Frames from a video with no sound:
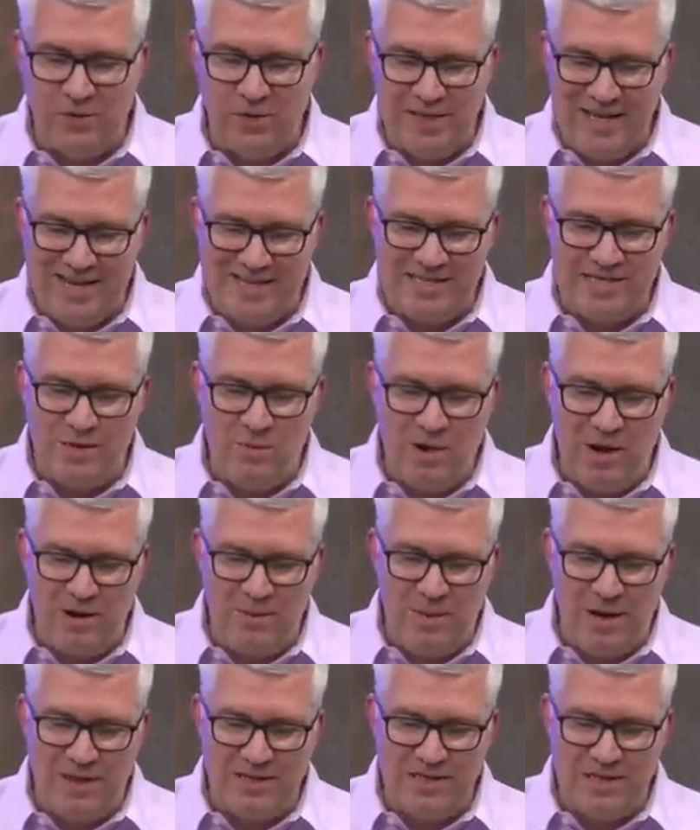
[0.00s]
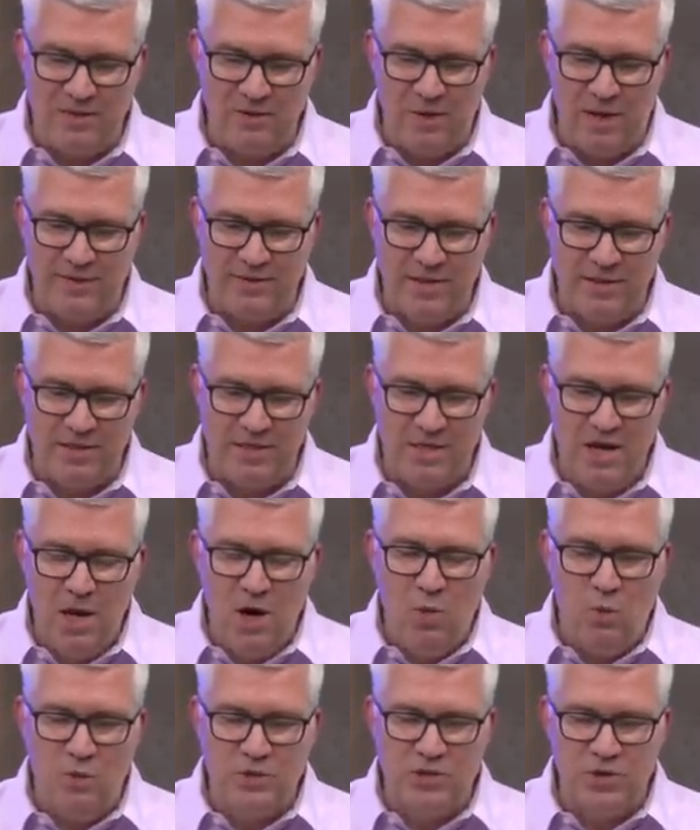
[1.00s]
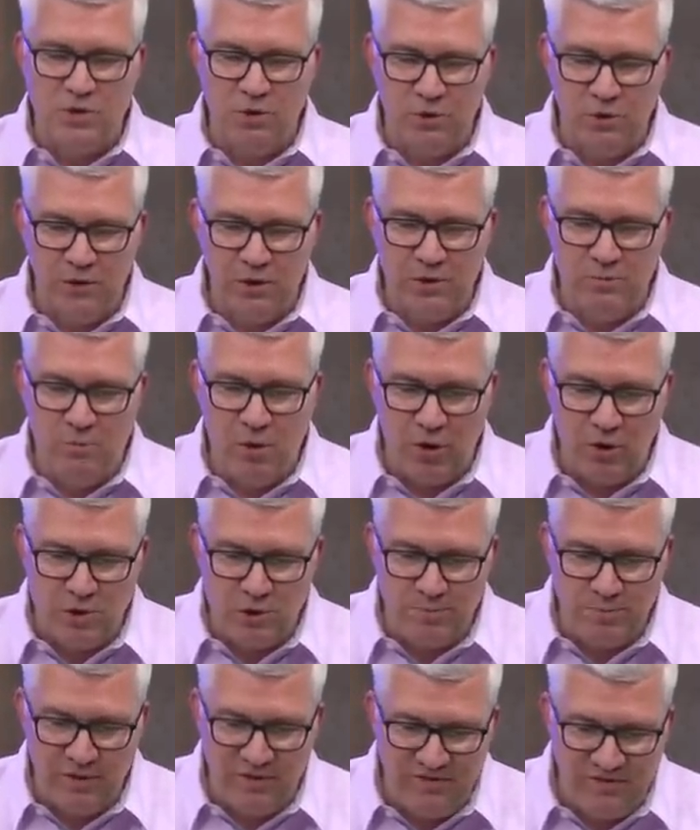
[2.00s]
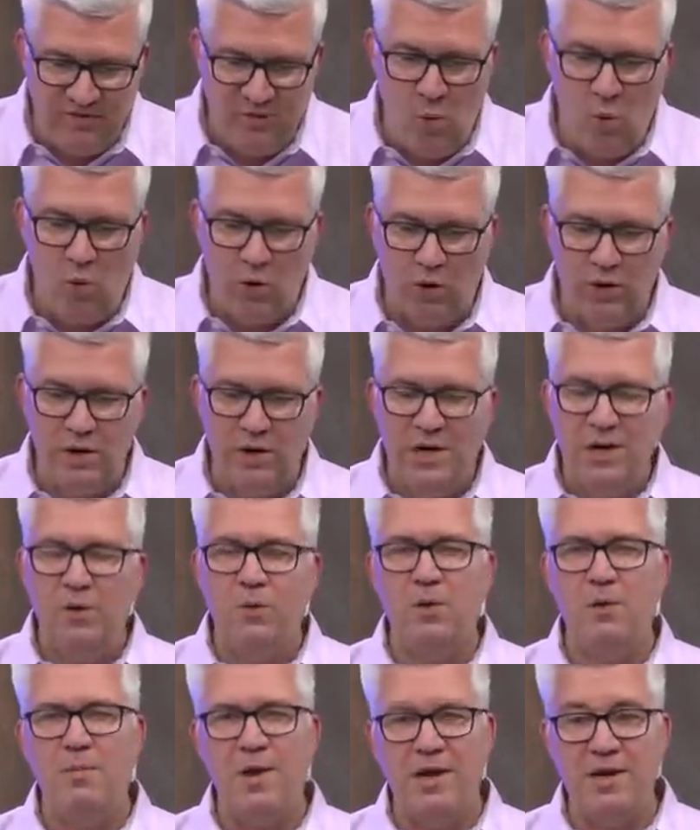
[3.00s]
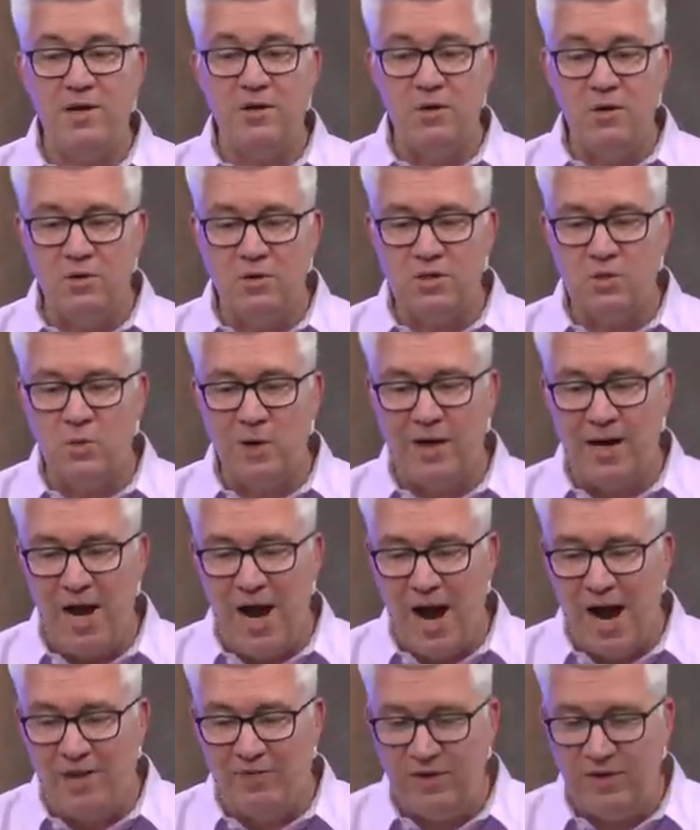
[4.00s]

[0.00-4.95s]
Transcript: The last time we had a buy signal like this was in early March before we made a new swing high.